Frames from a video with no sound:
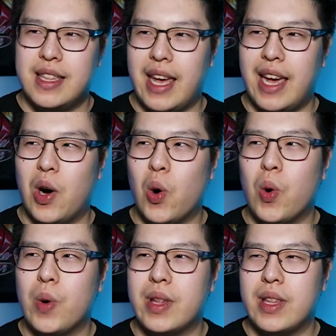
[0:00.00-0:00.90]
They
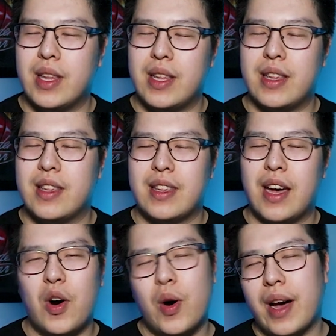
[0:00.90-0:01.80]
all,
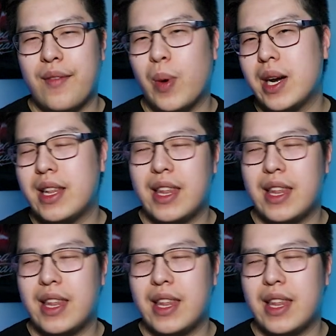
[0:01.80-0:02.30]
they all have one